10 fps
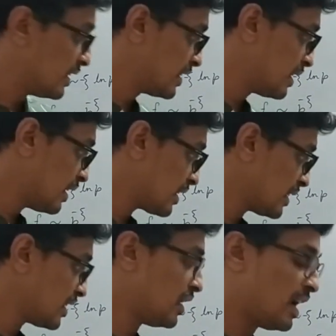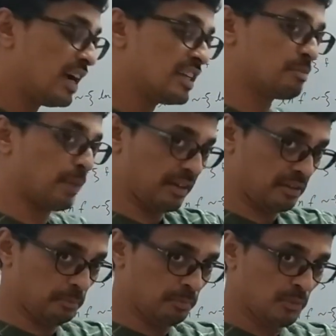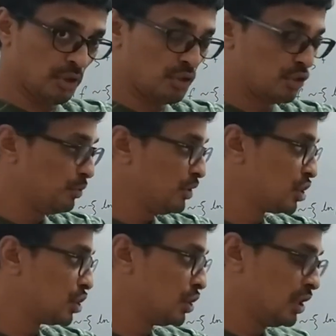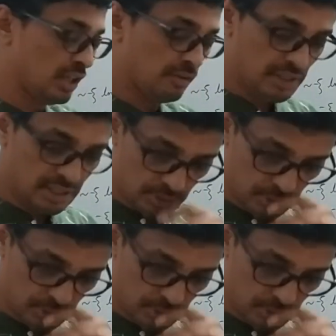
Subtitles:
This is such a hard spectrum. So which is